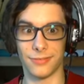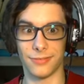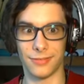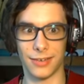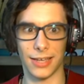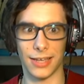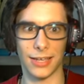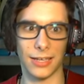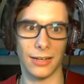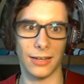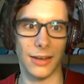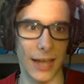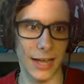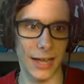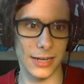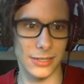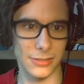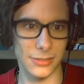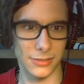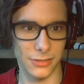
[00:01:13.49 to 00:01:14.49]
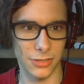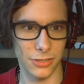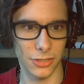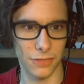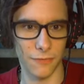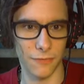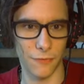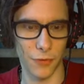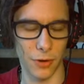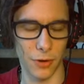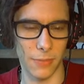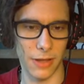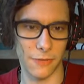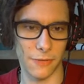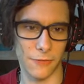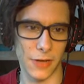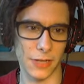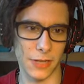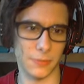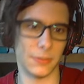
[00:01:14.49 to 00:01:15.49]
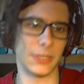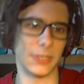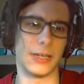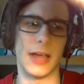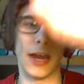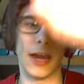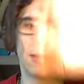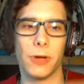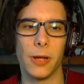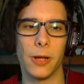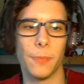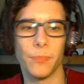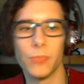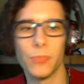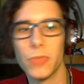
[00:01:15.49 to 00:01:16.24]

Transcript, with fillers: like a light just in front of my face, but anyway.